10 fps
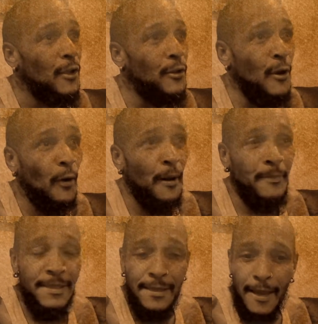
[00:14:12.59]
know what I'm
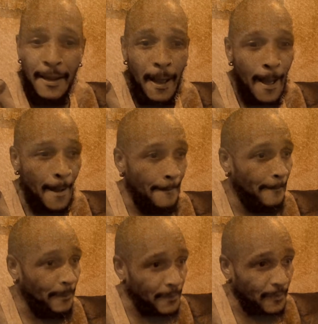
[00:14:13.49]
saying,
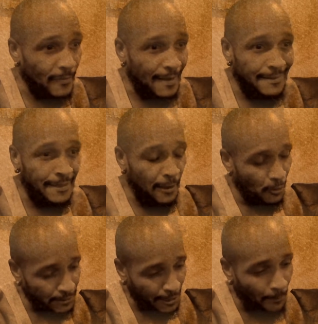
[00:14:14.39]
they
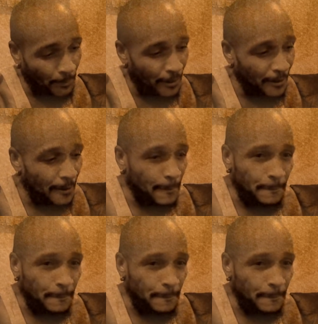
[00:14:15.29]
hooked up a